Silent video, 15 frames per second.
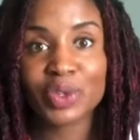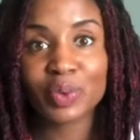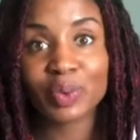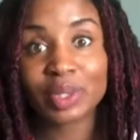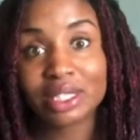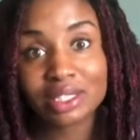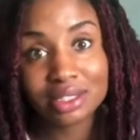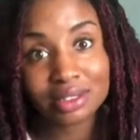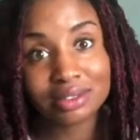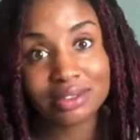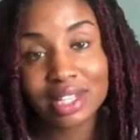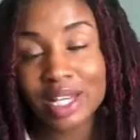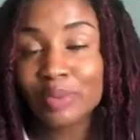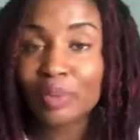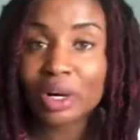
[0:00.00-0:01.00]
world
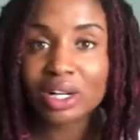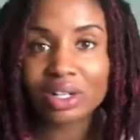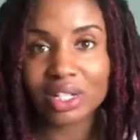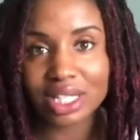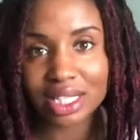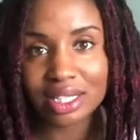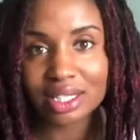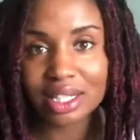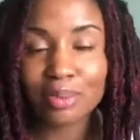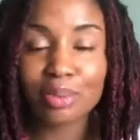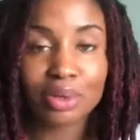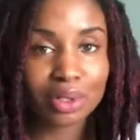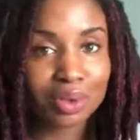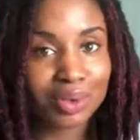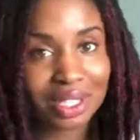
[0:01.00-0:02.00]
and work on it and
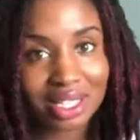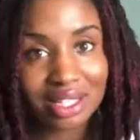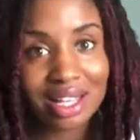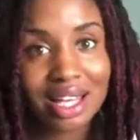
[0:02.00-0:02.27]
prune it.